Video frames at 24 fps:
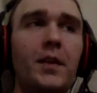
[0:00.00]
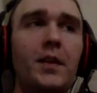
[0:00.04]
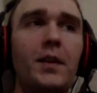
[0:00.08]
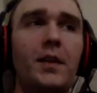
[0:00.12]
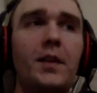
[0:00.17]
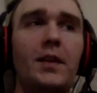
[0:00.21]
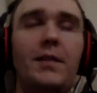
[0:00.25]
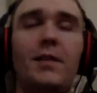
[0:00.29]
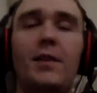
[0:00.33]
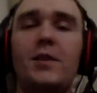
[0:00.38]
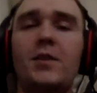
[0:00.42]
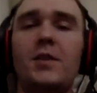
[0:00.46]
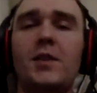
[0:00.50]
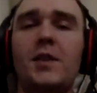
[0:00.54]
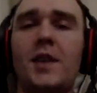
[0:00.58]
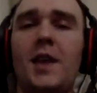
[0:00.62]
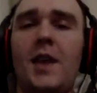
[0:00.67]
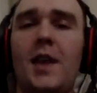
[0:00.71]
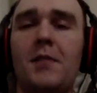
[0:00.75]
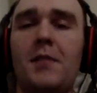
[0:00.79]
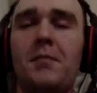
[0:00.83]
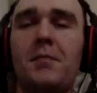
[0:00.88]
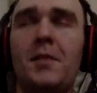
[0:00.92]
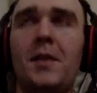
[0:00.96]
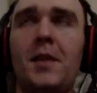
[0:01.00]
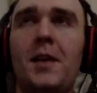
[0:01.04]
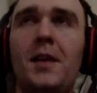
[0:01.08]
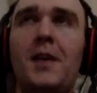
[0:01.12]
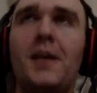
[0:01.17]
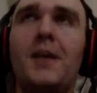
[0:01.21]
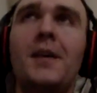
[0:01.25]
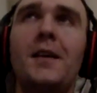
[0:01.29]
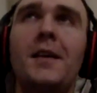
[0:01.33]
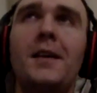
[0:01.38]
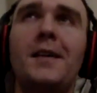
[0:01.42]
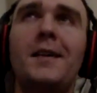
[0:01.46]
They've actually got,
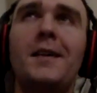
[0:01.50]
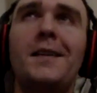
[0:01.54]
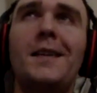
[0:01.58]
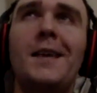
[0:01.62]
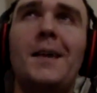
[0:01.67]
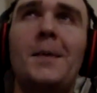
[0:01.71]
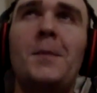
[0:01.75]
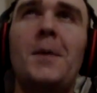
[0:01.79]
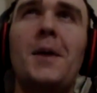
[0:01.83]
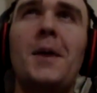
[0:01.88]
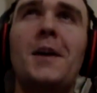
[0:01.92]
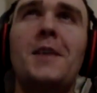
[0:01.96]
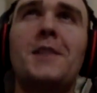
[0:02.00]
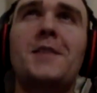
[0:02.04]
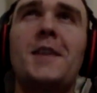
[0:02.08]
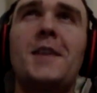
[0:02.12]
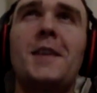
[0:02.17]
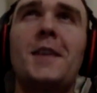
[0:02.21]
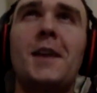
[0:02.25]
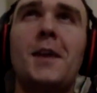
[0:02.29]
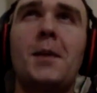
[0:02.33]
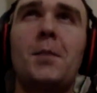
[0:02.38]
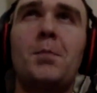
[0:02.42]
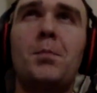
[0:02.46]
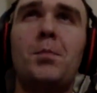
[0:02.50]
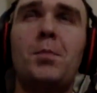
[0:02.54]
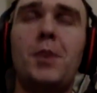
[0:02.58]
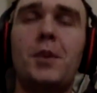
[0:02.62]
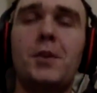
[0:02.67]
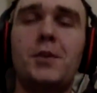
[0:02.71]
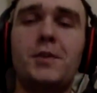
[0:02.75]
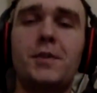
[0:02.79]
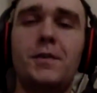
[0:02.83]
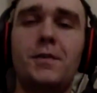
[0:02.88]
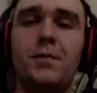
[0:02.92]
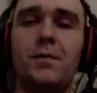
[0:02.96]
I'm not going to say a
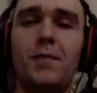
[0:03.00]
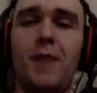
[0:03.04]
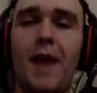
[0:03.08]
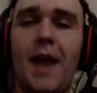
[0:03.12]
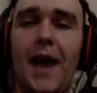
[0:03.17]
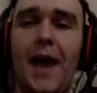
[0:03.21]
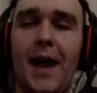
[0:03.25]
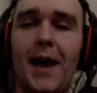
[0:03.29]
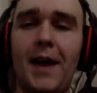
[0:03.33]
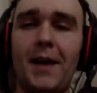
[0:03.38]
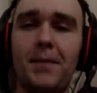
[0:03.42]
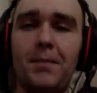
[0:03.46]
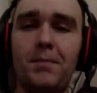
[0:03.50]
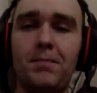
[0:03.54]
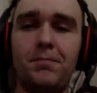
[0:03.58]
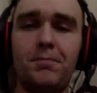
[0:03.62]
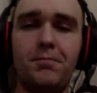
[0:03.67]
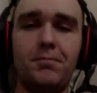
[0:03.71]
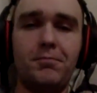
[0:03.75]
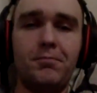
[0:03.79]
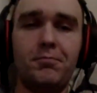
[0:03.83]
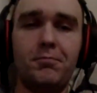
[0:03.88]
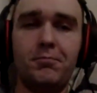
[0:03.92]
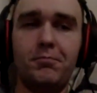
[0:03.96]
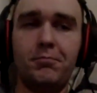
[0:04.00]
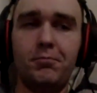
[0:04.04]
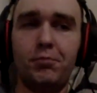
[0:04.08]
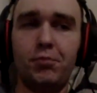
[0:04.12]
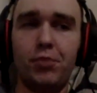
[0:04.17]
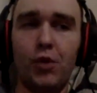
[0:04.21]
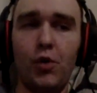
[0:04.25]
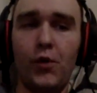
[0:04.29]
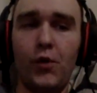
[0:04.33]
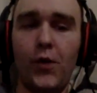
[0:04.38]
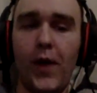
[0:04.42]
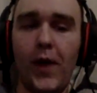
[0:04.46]
bunch of high
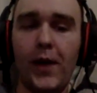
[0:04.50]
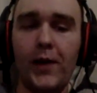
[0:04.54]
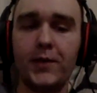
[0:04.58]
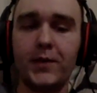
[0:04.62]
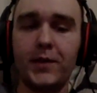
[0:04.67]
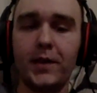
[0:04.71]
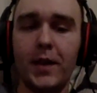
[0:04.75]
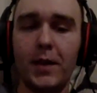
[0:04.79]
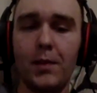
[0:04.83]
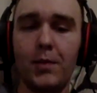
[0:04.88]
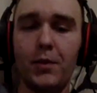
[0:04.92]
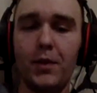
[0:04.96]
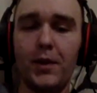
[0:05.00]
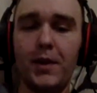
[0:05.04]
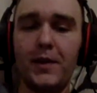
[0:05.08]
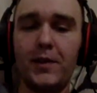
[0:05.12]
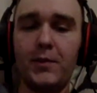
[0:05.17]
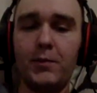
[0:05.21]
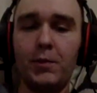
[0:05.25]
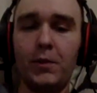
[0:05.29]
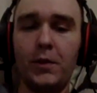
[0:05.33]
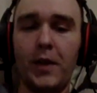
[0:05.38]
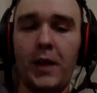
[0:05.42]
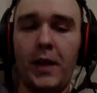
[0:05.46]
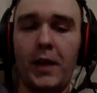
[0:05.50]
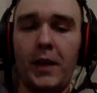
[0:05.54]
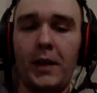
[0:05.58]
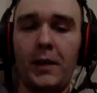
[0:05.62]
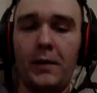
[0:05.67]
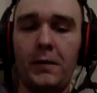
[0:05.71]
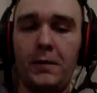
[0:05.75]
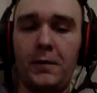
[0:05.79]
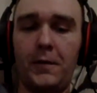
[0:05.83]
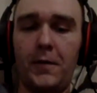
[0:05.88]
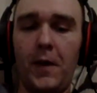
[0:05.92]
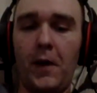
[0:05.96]
profile celebrities, but a
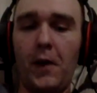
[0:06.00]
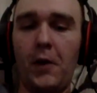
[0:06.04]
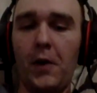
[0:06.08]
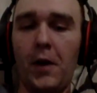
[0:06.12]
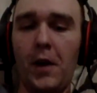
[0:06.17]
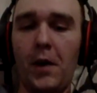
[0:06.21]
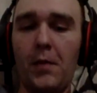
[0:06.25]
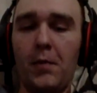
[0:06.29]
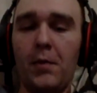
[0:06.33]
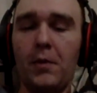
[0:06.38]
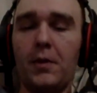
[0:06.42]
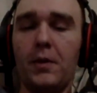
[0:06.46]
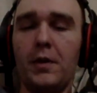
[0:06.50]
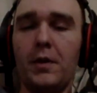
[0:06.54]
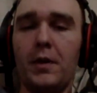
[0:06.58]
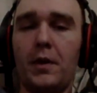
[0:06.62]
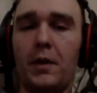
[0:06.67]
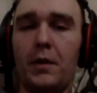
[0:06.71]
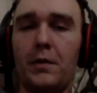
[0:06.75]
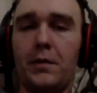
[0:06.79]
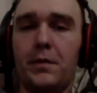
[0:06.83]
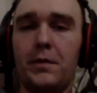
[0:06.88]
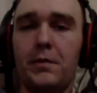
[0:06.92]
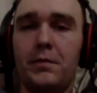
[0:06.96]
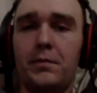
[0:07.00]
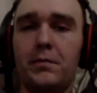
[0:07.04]
fair number of,